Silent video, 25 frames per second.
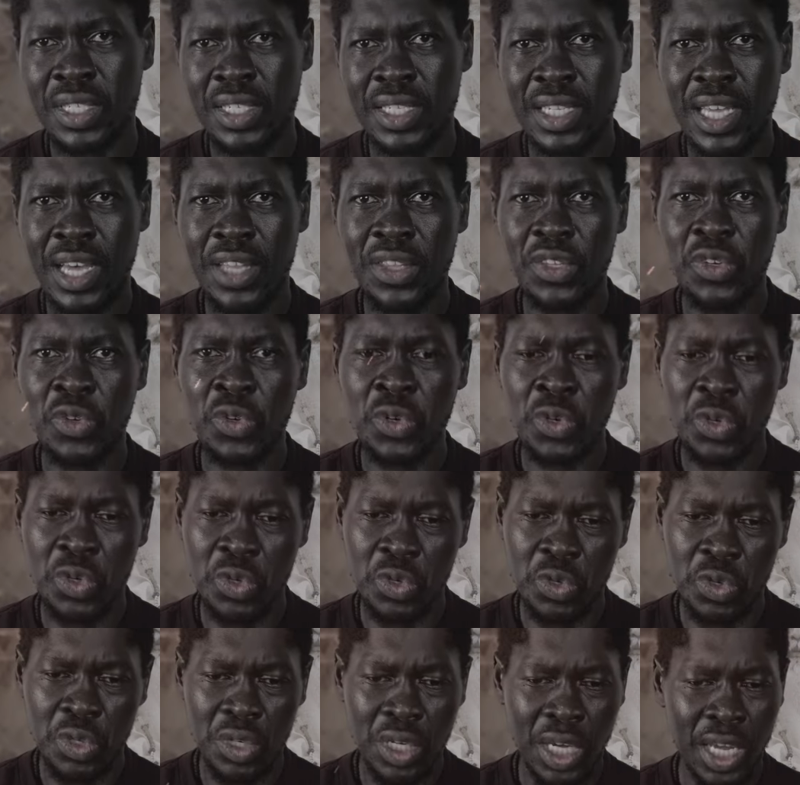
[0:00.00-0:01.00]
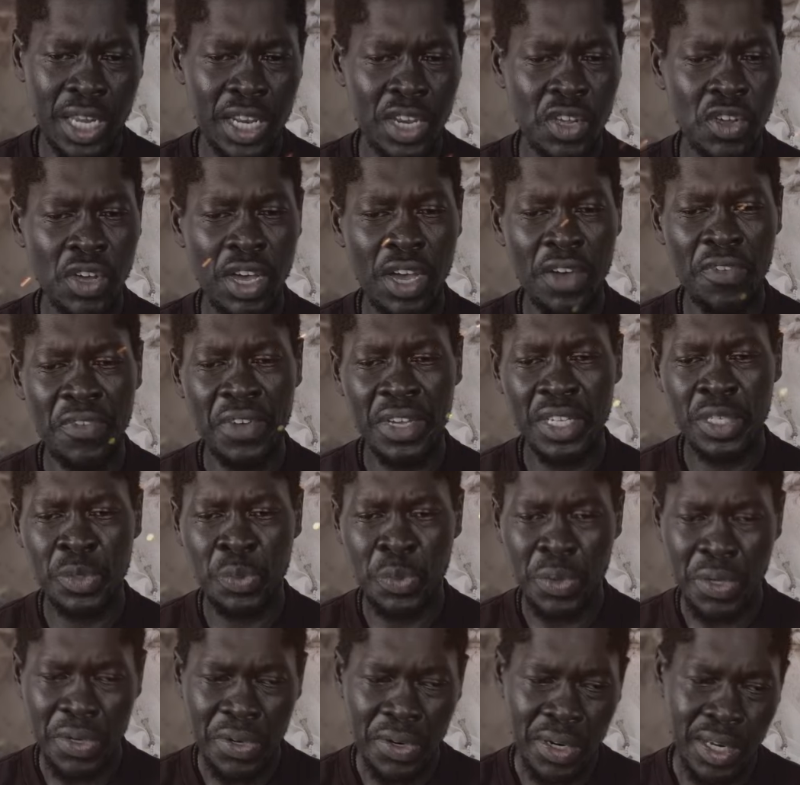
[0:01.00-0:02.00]
Sadhguru, and you have
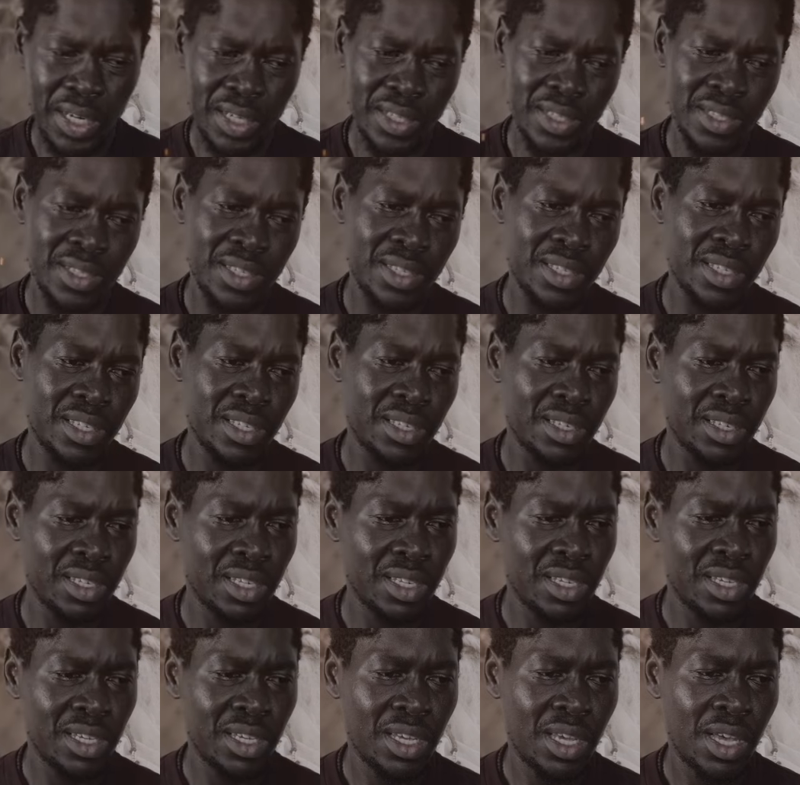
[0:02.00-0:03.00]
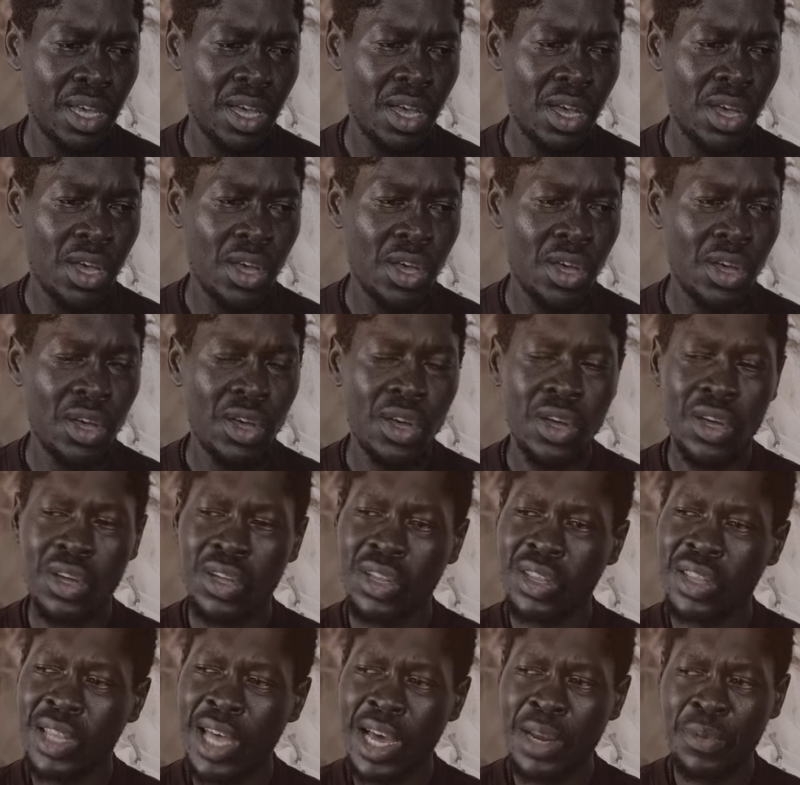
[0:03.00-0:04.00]
experienced
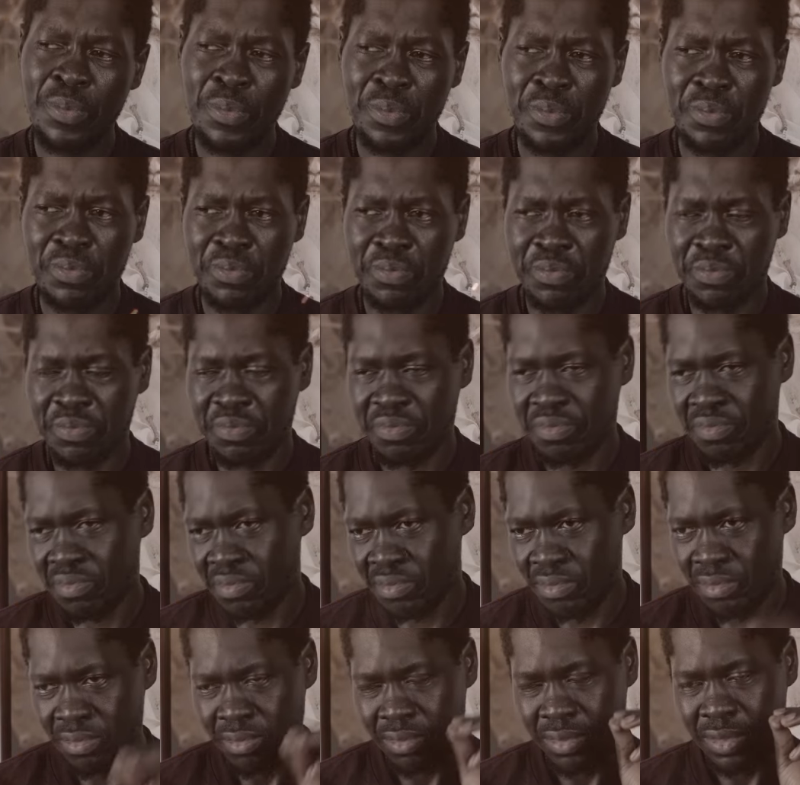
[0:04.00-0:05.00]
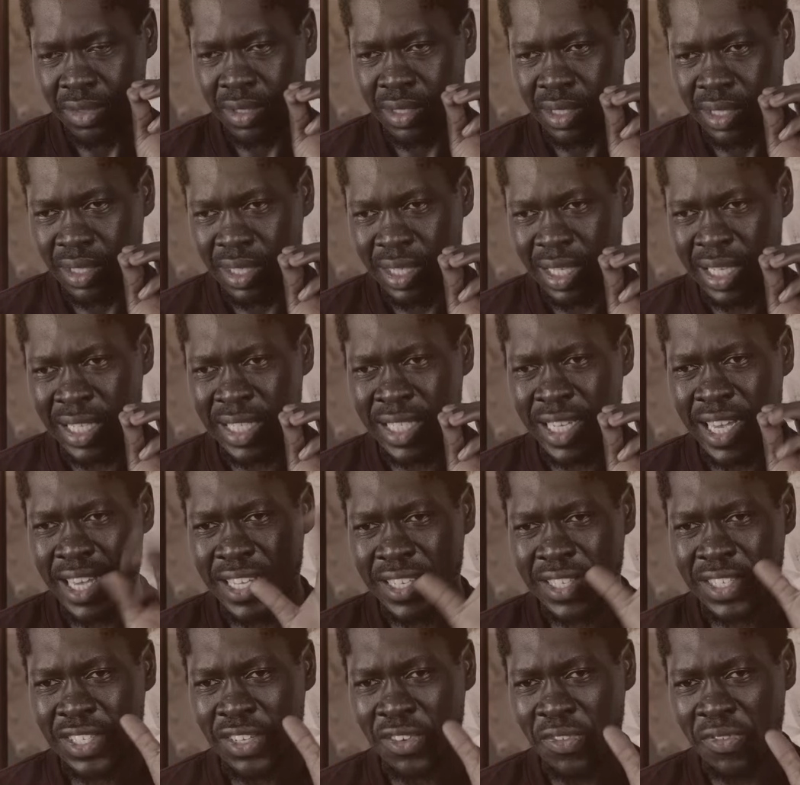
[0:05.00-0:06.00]
that, the
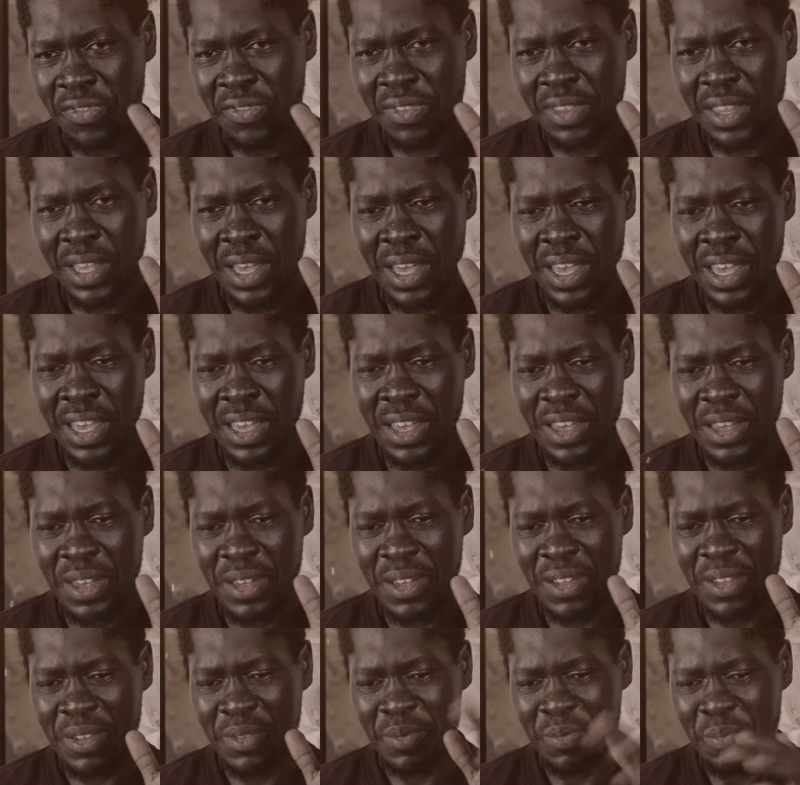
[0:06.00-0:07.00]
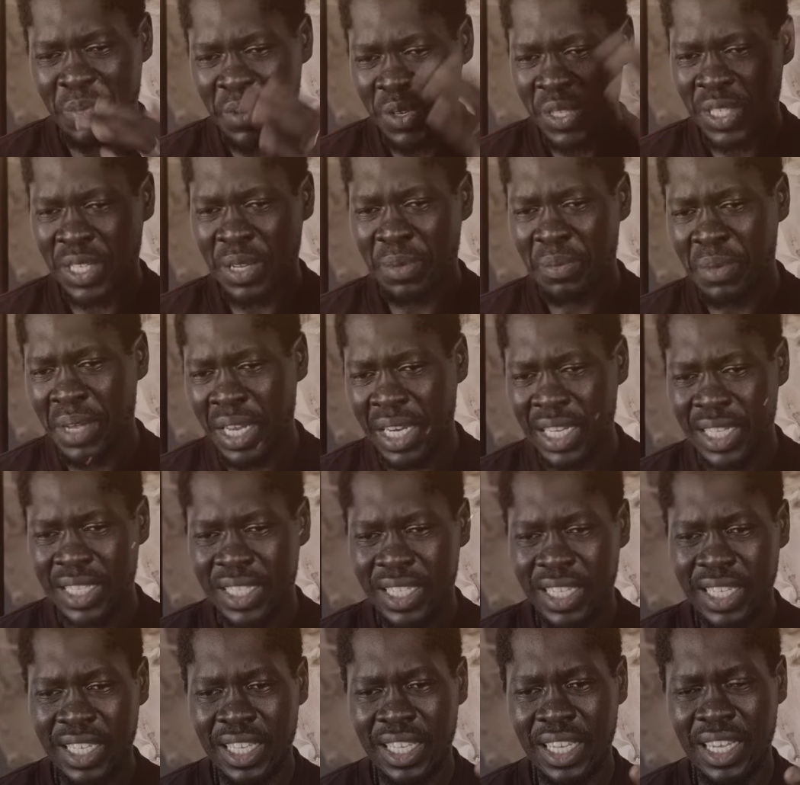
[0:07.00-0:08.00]
taste of the
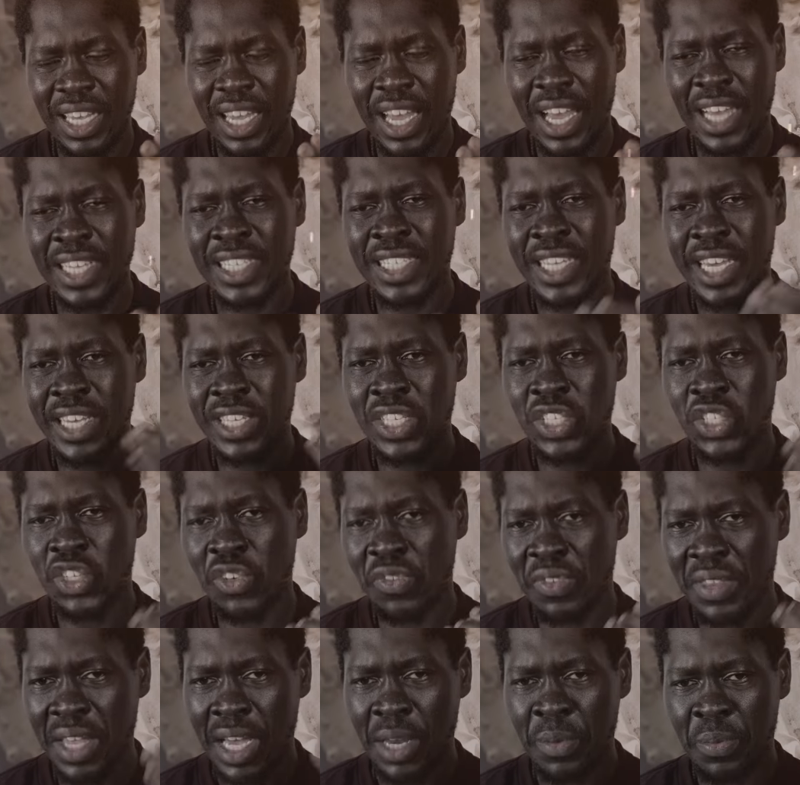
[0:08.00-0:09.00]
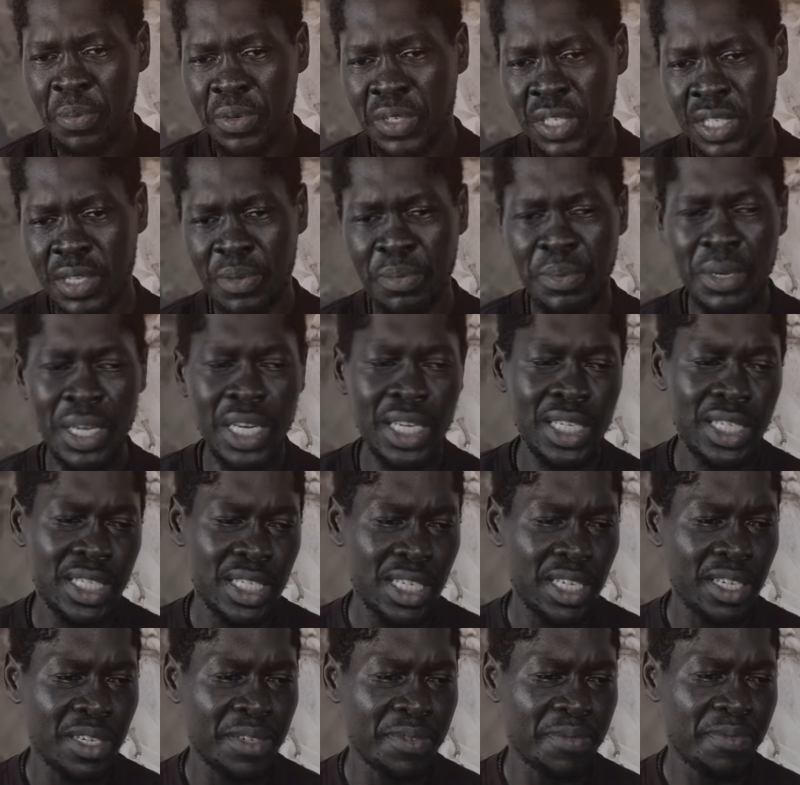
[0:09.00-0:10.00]
possibility, a taste of that
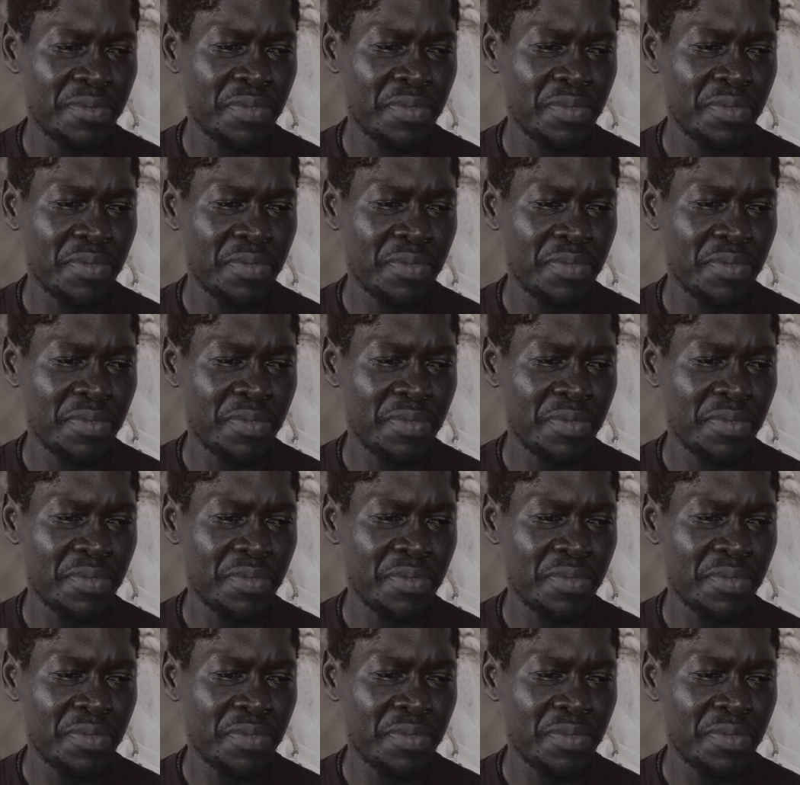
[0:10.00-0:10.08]
possibility.